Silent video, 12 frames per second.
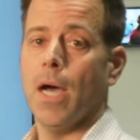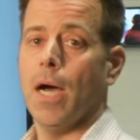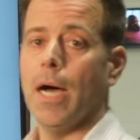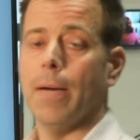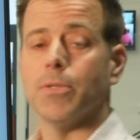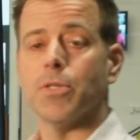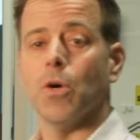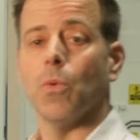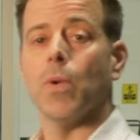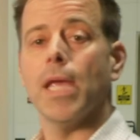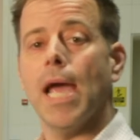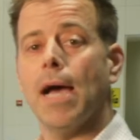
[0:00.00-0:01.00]
Uh, so
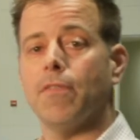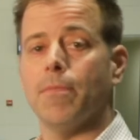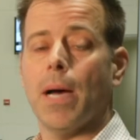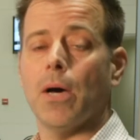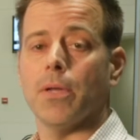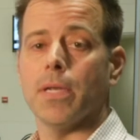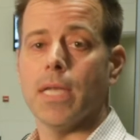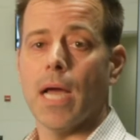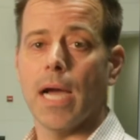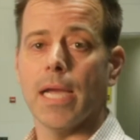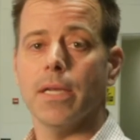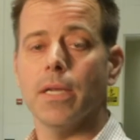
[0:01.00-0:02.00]
we have about
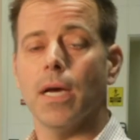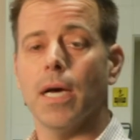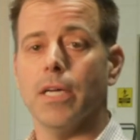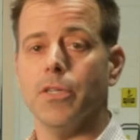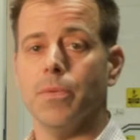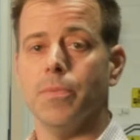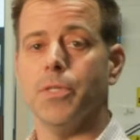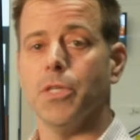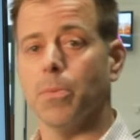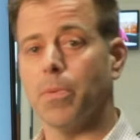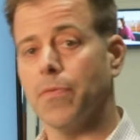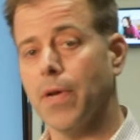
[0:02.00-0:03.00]
nine uh,
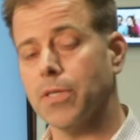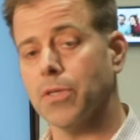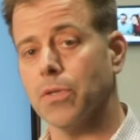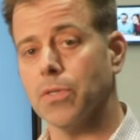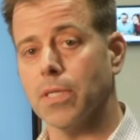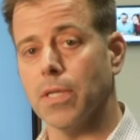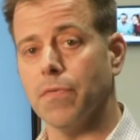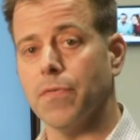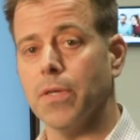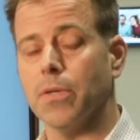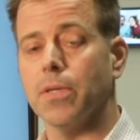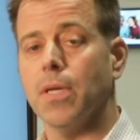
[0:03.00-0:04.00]
geoprofessionals in the
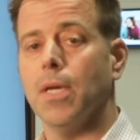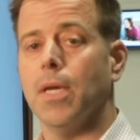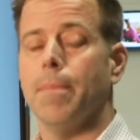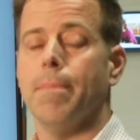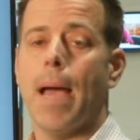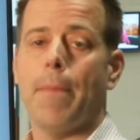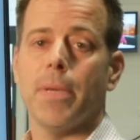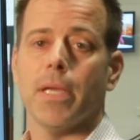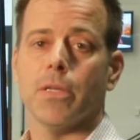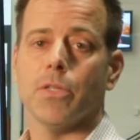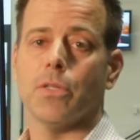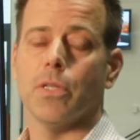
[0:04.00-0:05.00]
field
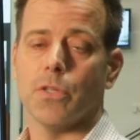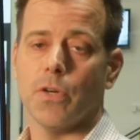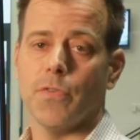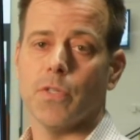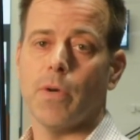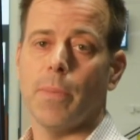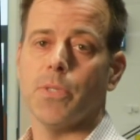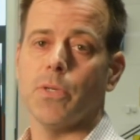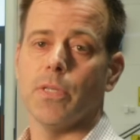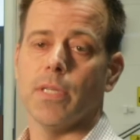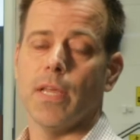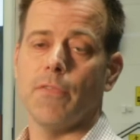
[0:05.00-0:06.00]
mapping the surface rupture
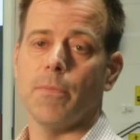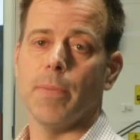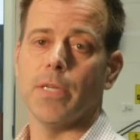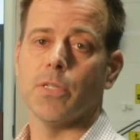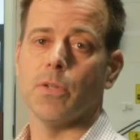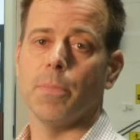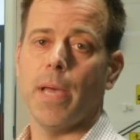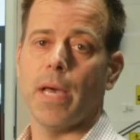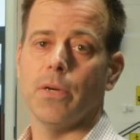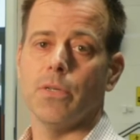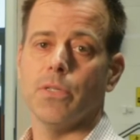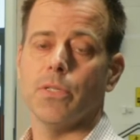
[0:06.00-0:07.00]
and the deformational
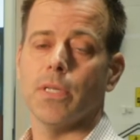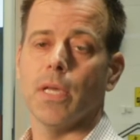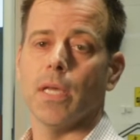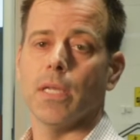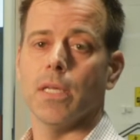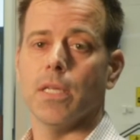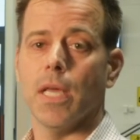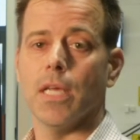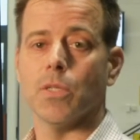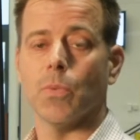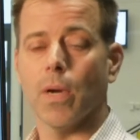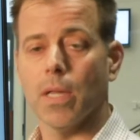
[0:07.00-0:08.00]
patterns, and
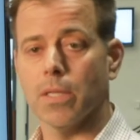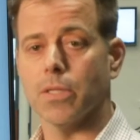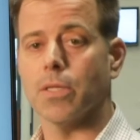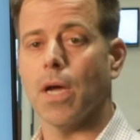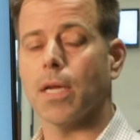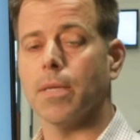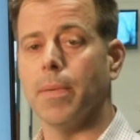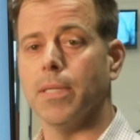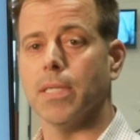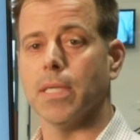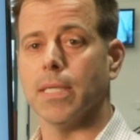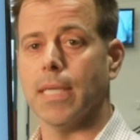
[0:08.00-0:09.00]
as well as
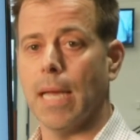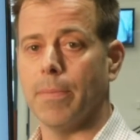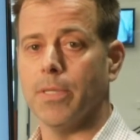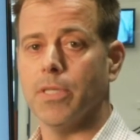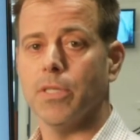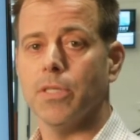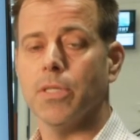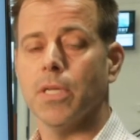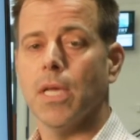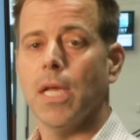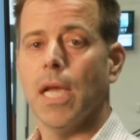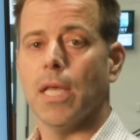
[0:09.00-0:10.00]
documenting damages.
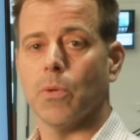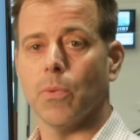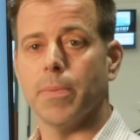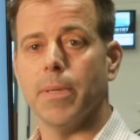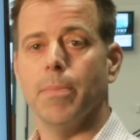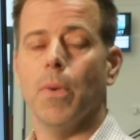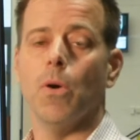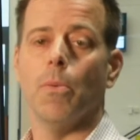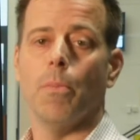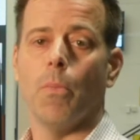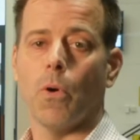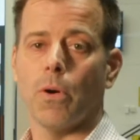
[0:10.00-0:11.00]
And there will be
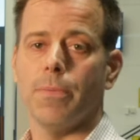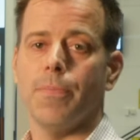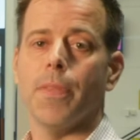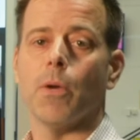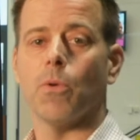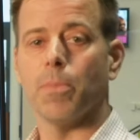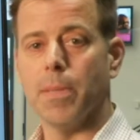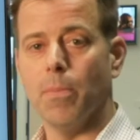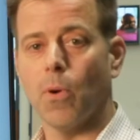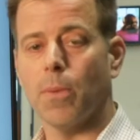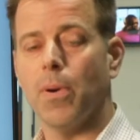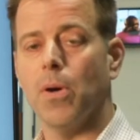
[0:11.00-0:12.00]
mo more. There will be
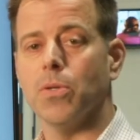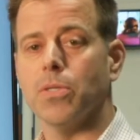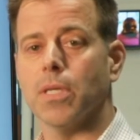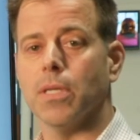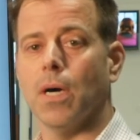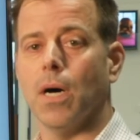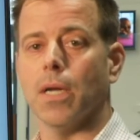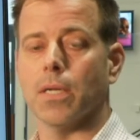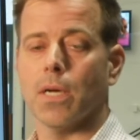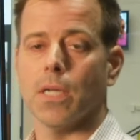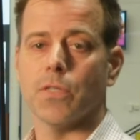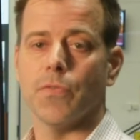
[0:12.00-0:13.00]
more posted
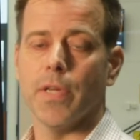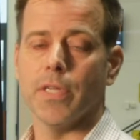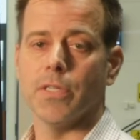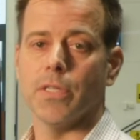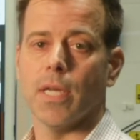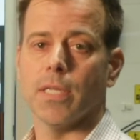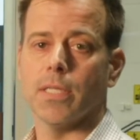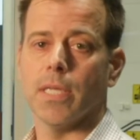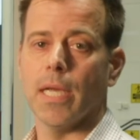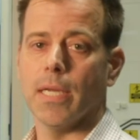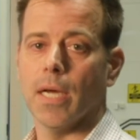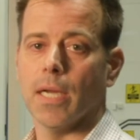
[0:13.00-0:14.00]
on conservation dot
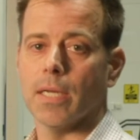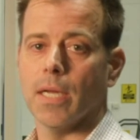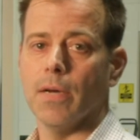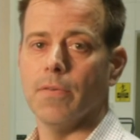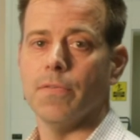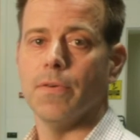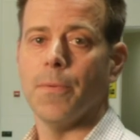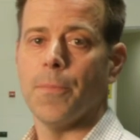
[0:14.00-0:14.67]
C A dot gov.